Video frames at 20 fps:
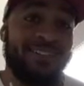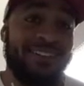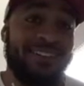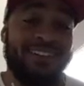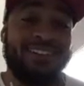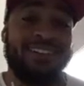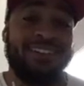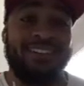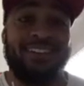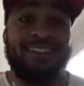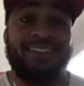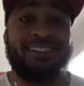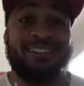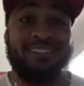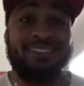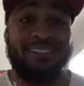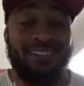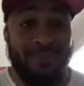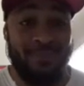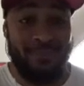
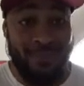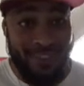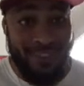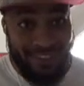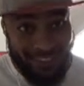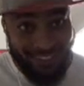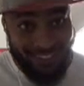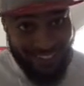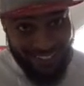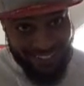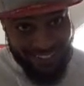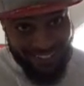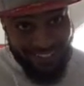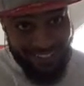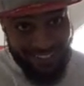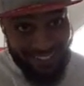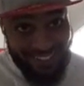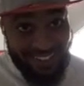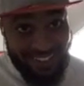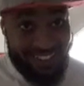congratulations to my
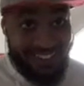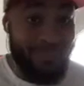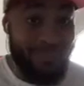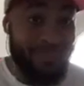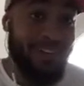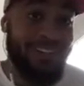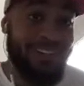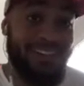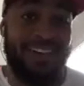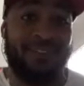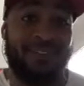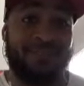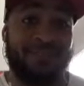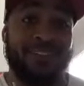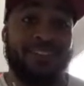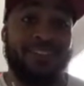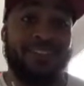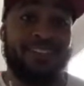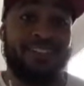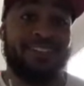uh, to my
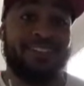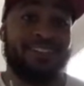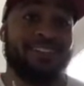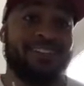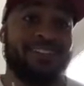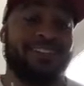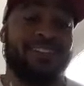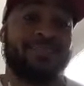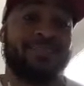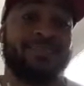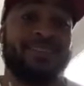Cavaliers. You know what